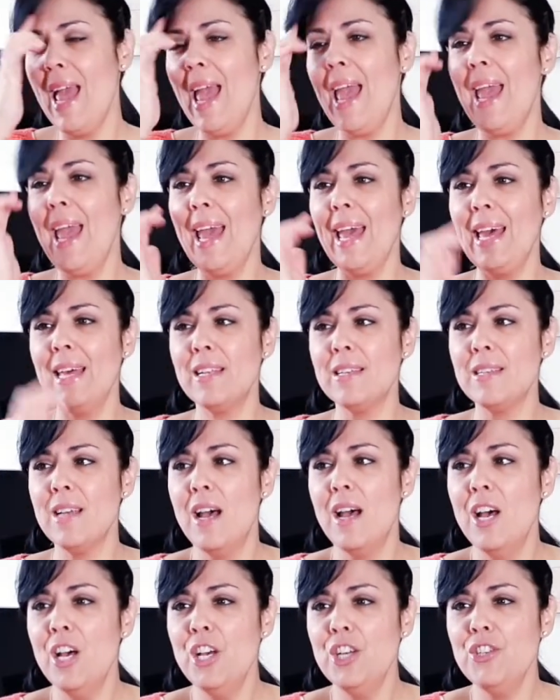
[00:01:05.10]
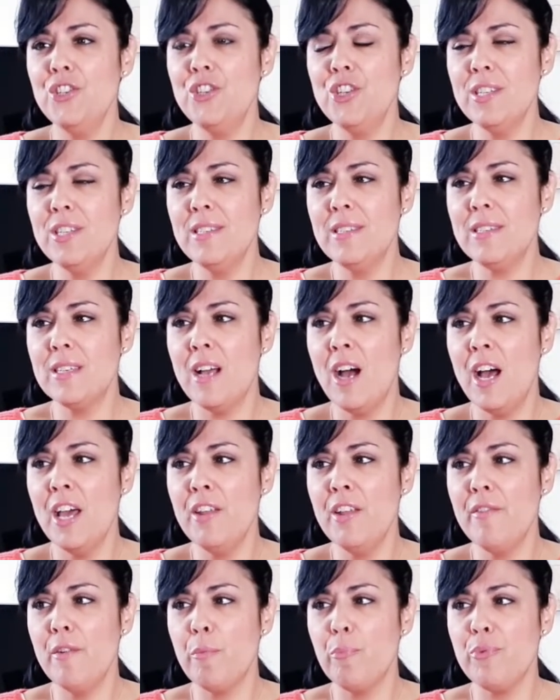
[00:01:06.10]
and just kind
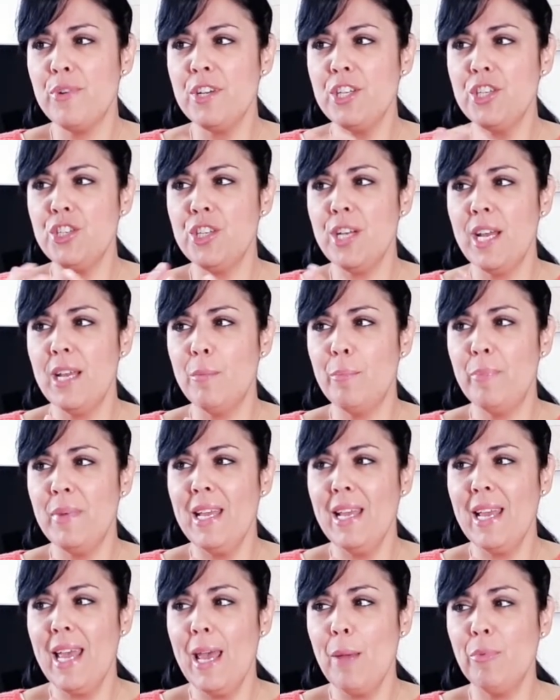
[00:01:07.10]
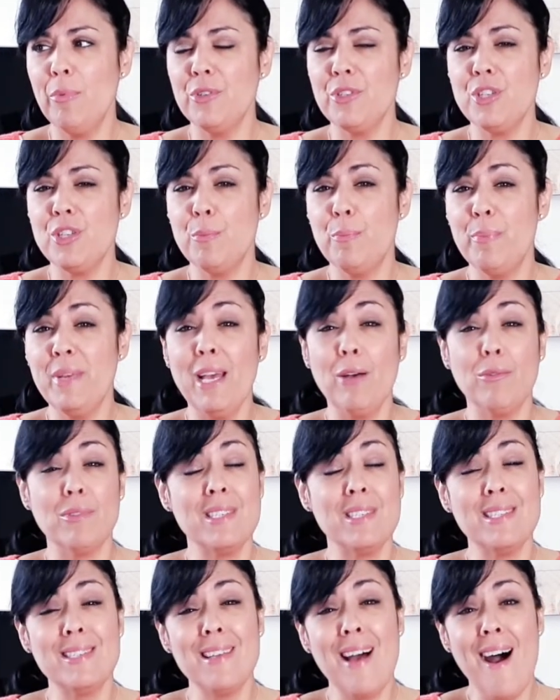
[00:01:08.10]
of appreciate being able to be
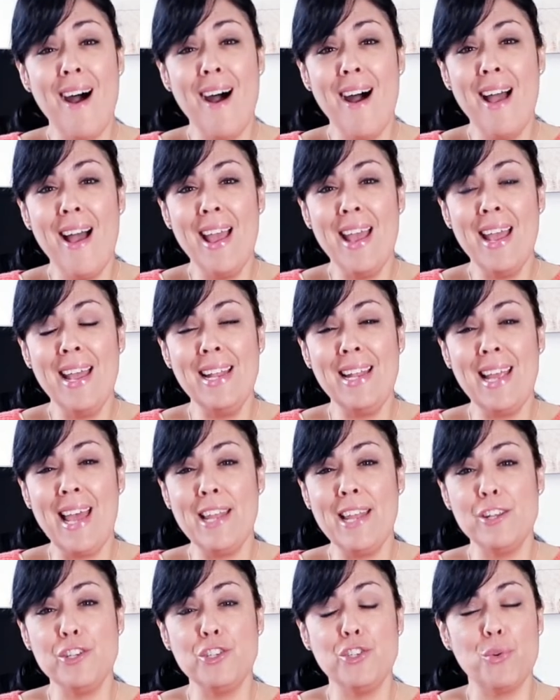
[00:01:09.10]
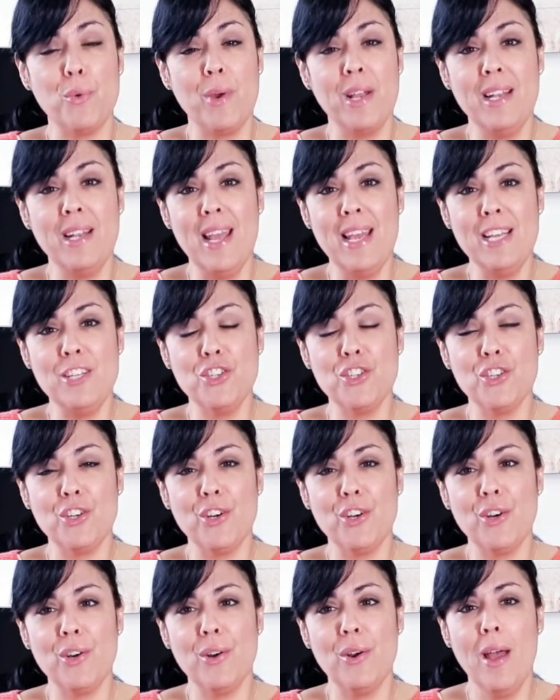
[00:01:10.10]
outside and enjoy
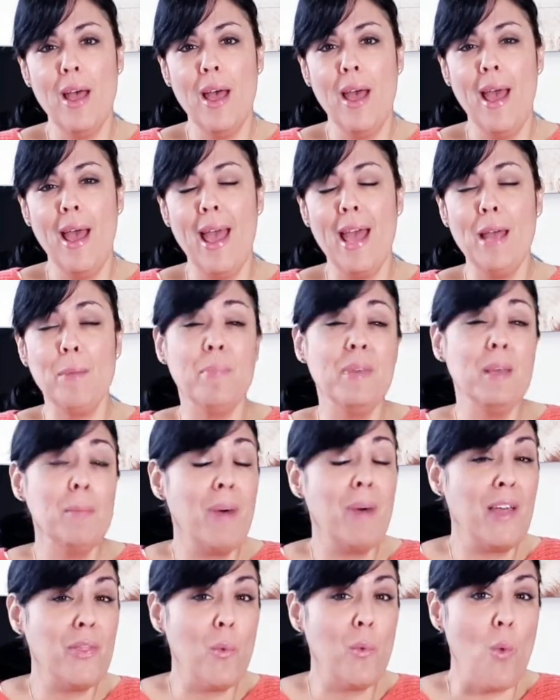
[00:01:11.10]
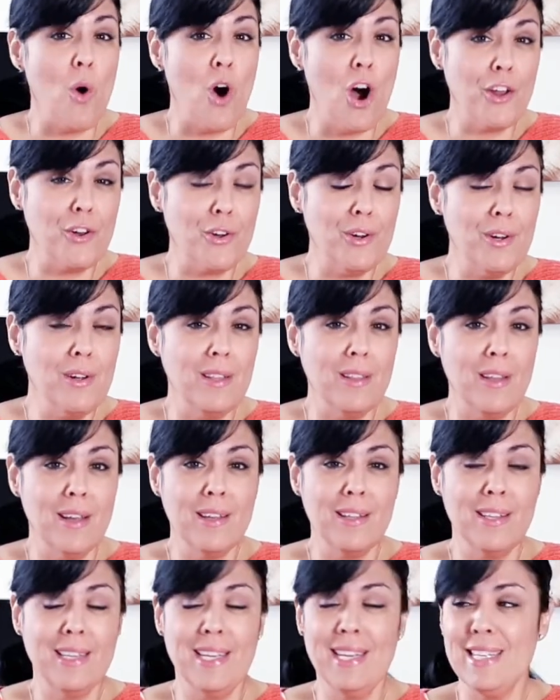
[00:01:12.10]
nature and be by the water.
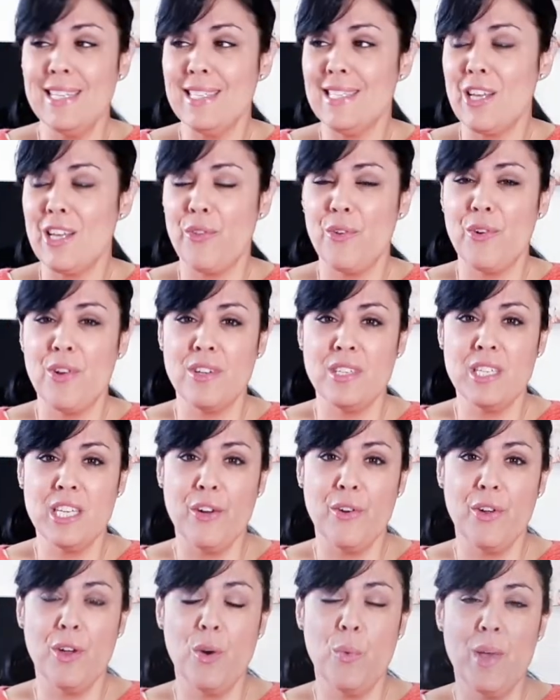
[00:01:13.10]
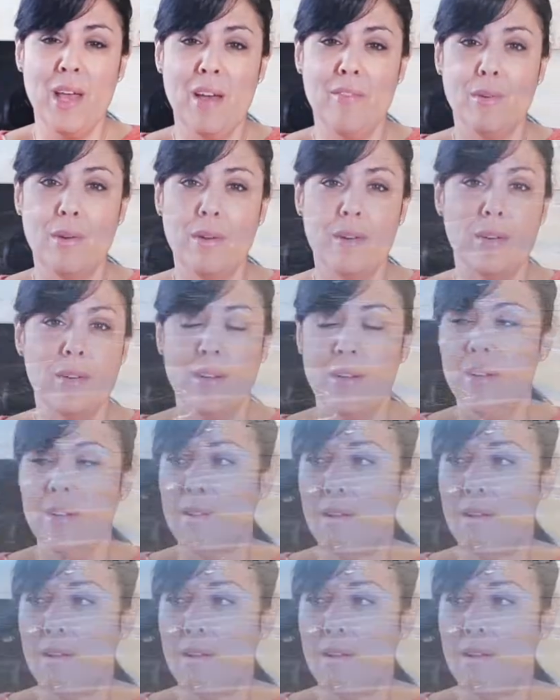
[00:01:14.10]
Luckily in Southern Ontario, we have a